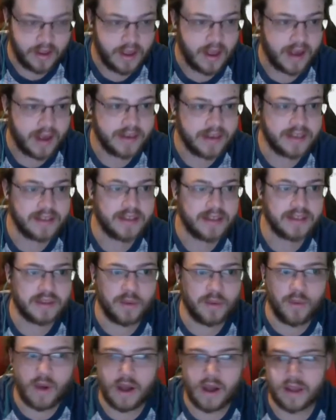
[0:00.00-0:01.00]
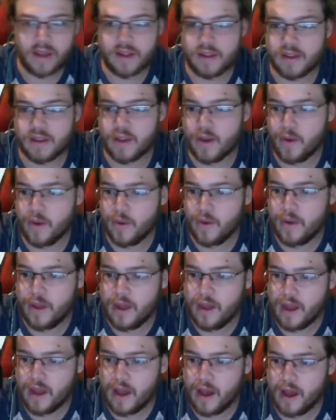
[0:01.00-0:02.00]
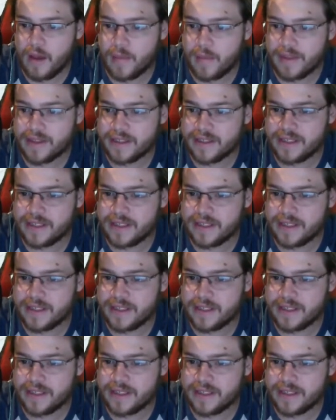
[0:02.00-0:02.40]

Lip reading: I did this a while ago in